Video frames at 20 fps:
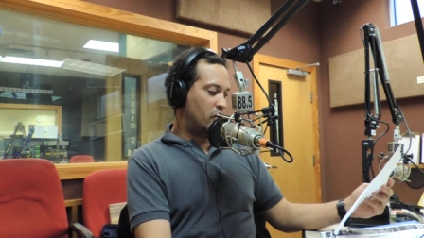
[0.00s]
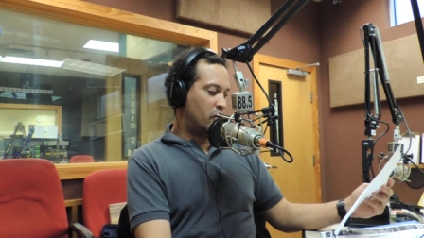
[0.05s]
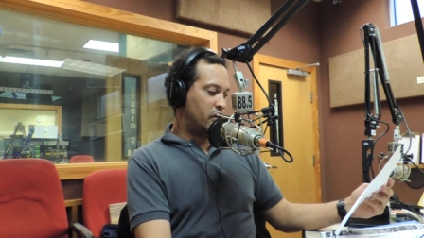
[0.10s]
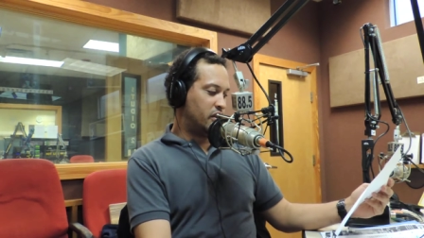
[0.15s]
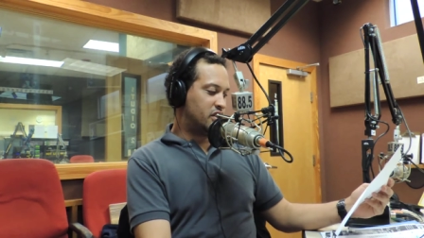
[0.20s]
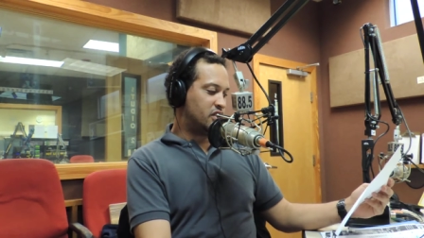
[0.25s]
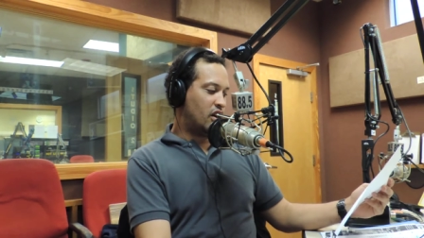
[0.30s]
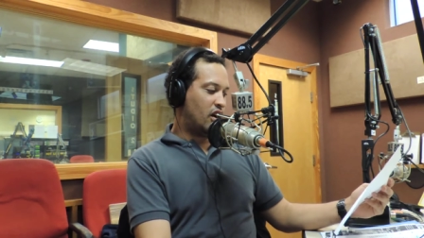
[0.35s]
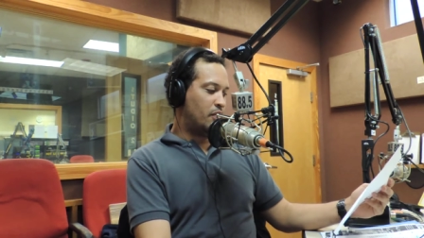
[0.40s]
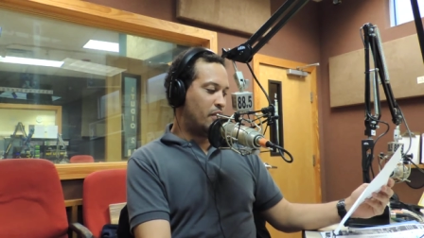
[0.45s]

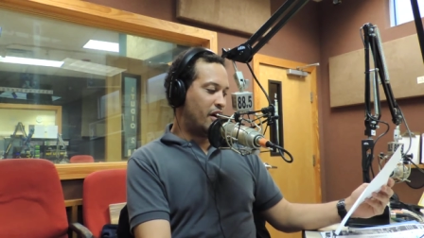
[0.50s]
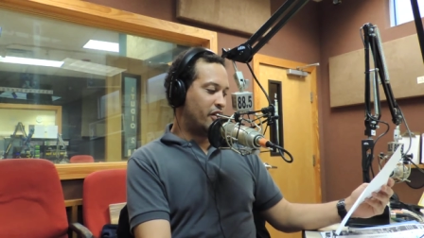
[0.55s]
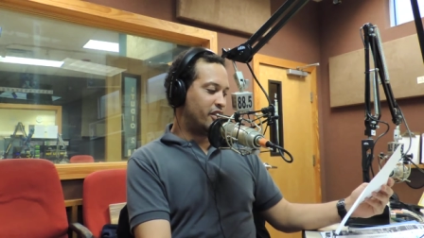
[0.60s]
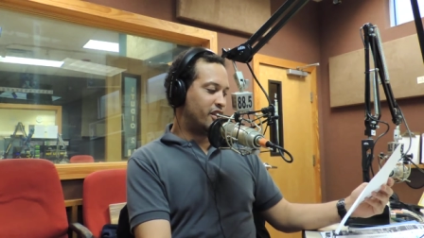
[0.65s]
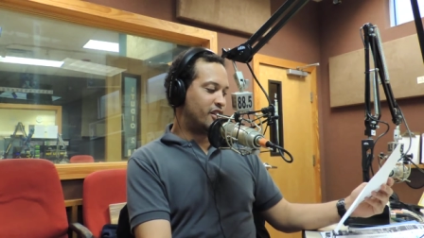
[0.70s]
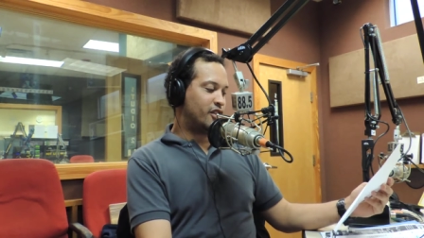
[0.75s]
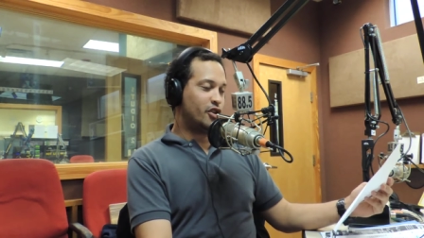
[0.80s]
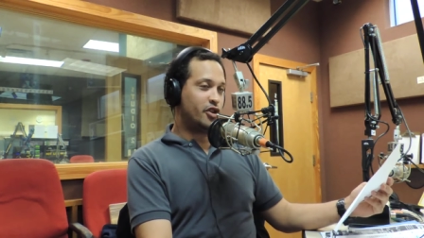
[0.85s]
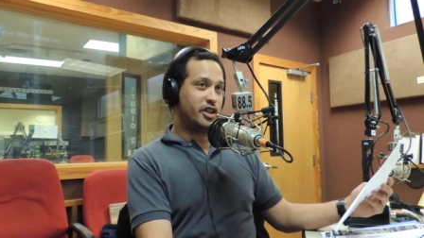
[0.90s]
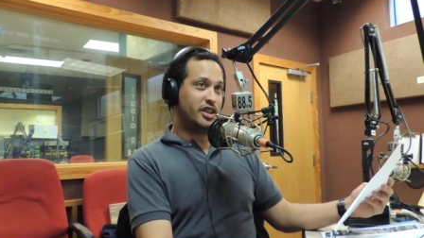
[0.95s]
we saw
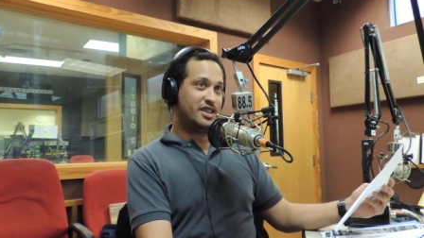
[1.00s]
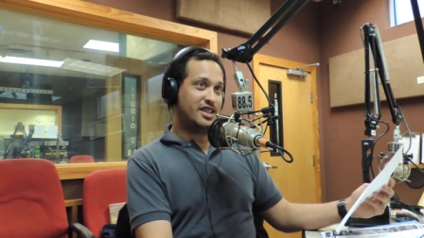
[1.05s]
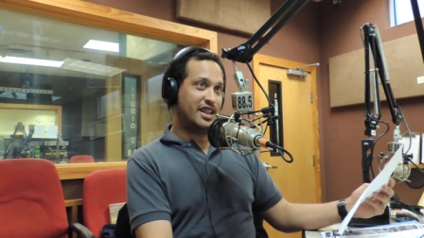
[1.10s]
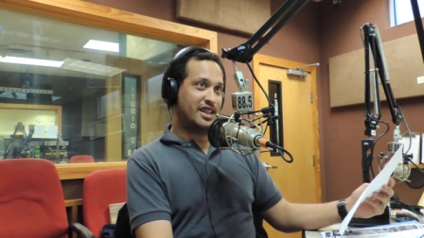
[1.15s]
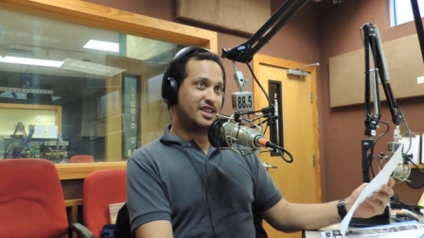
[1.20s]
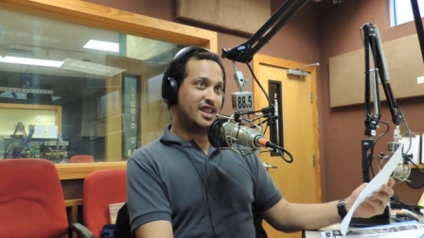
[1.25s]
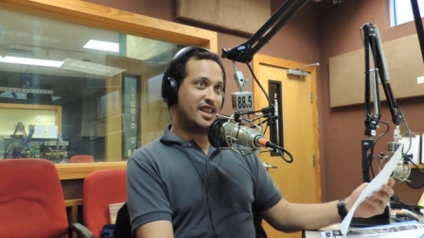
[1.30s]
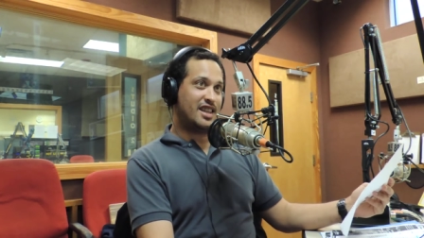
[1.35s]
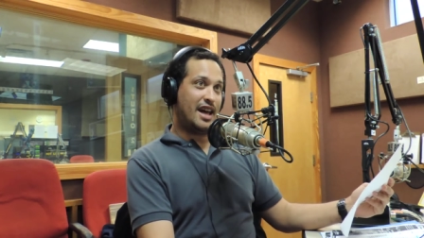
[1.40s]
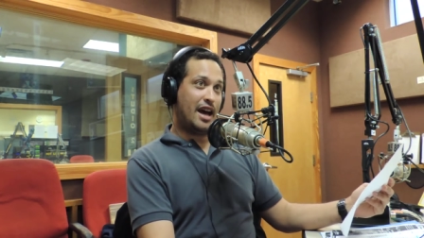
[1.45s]
about
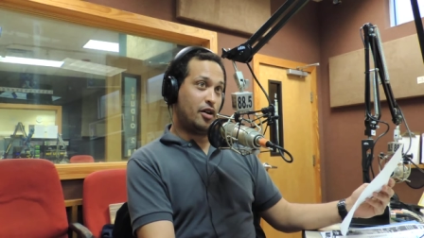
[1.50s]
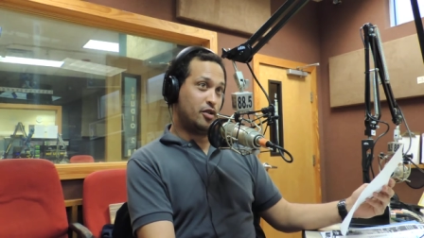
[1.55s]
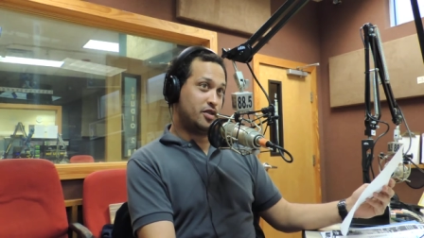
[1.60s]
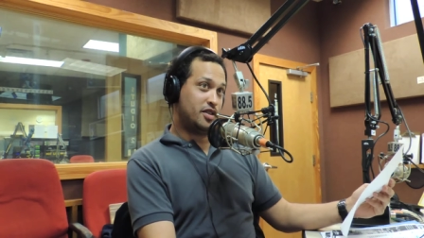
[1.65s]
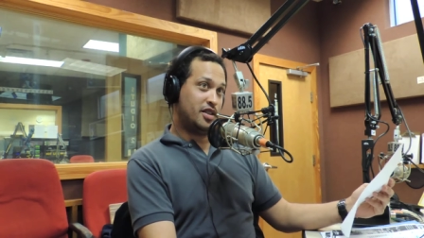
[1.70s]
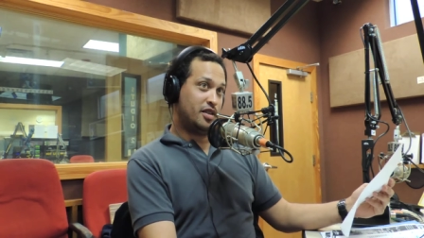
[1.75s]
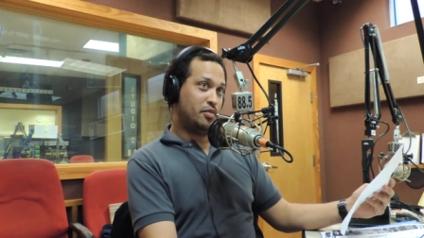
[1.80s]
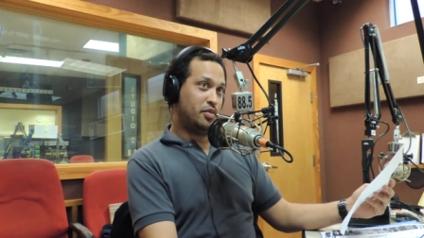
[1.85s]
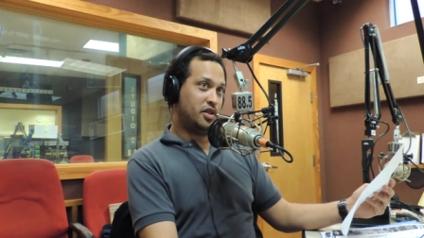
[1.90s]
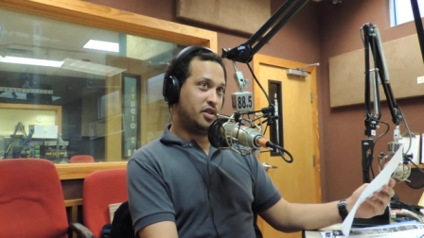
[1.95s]

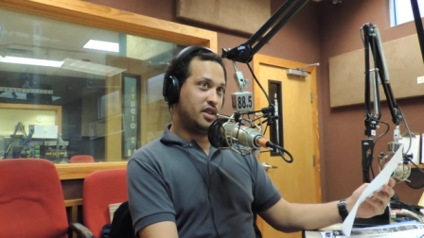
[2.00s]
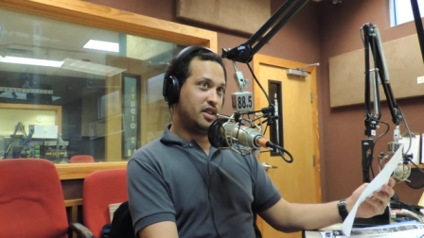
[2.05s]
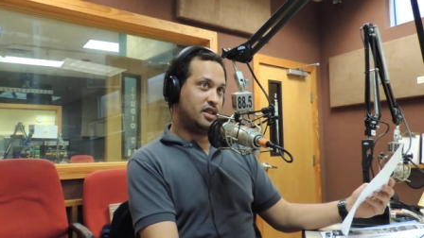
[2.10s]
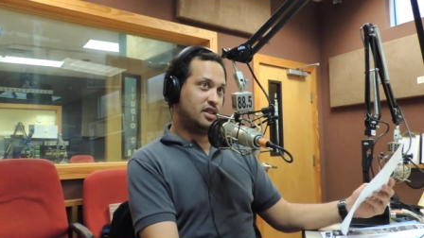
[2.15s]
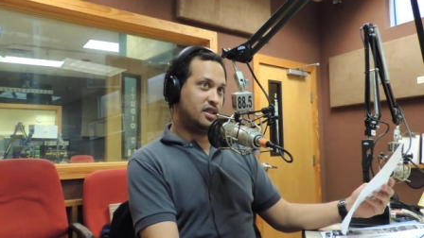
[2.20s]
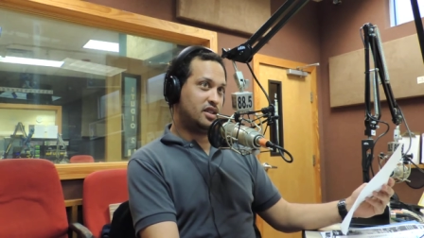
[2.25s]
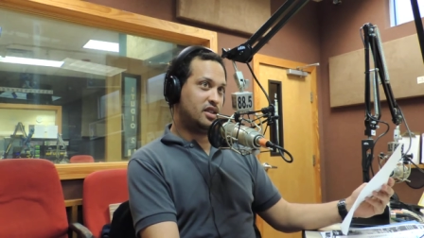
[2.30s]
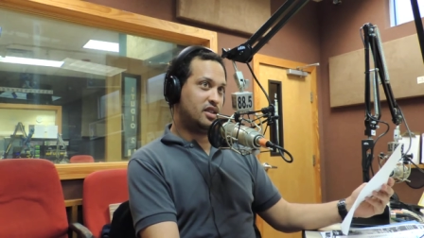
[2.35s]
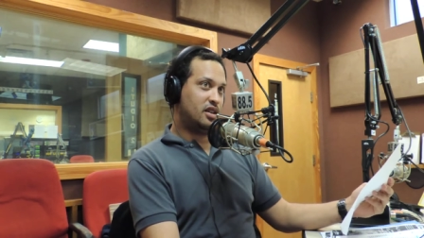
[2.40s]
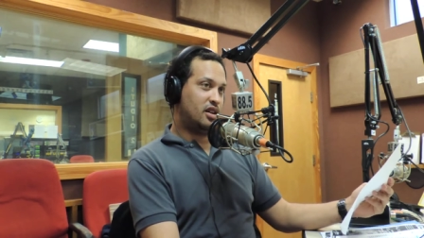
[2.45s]
36,000
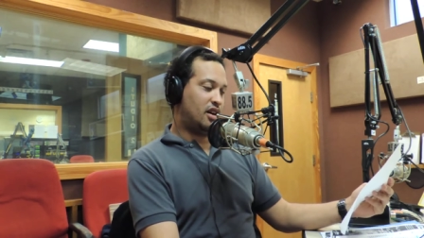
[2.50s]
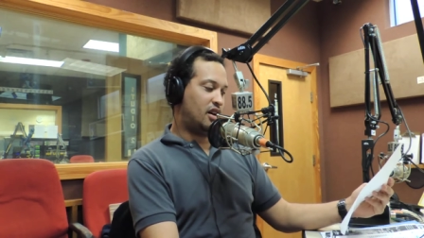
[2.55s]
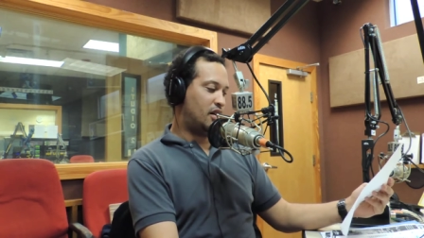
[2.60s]
police.